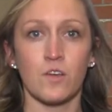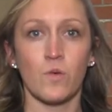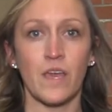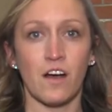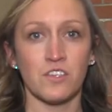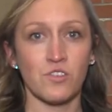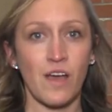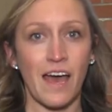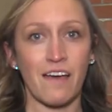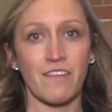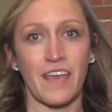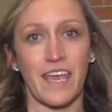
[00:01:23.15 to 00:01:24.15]
We also
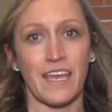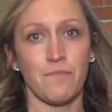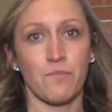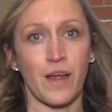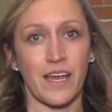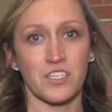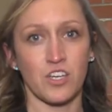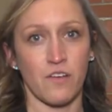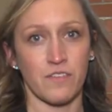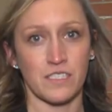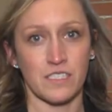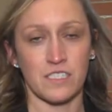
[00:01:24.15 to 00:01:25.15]
have eight branch
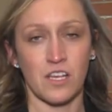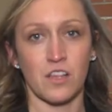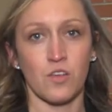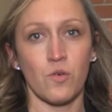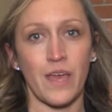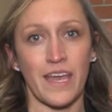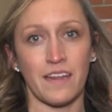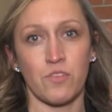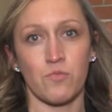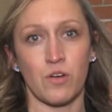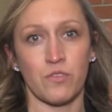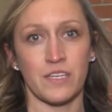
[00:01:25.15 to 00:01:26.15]
offices located
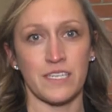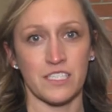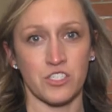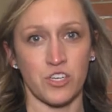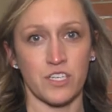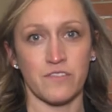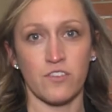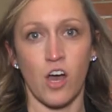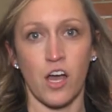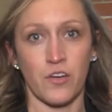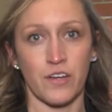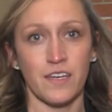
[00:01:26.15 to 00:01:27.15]
throughout the district of
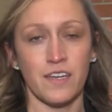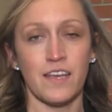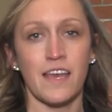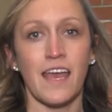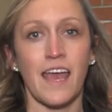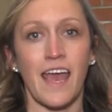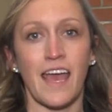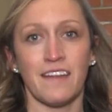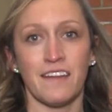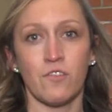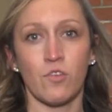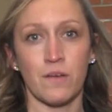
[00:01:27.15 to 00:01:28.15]
Cochrane and
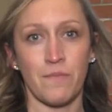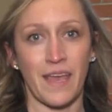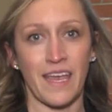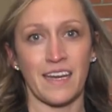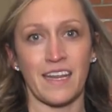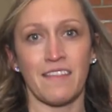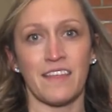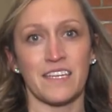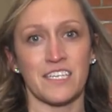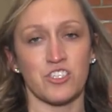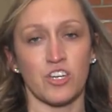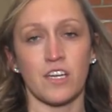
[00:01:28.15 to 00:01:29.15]
in Hornepayne in the
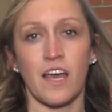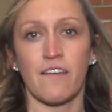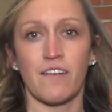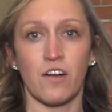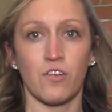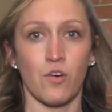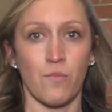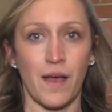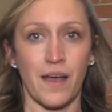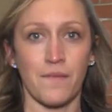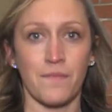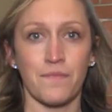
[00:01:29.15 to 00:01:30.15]
district of
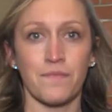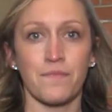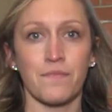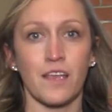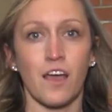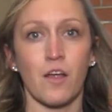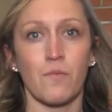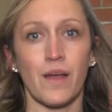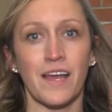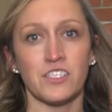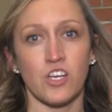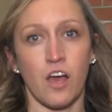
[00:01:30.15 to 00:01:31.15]
Algoma. Our
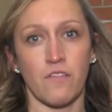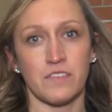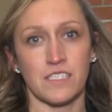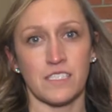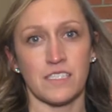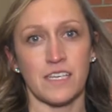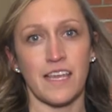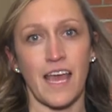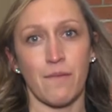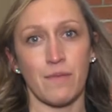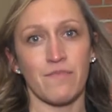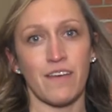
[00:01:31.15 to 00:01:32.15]
branch offices
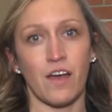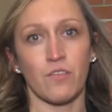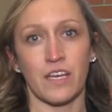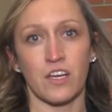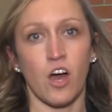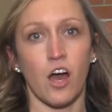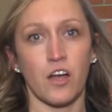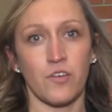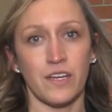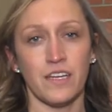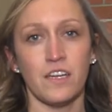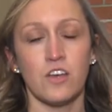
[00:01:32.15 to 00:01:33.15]
can be found in
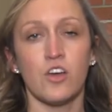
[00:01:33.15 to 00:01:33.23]
Cochrane,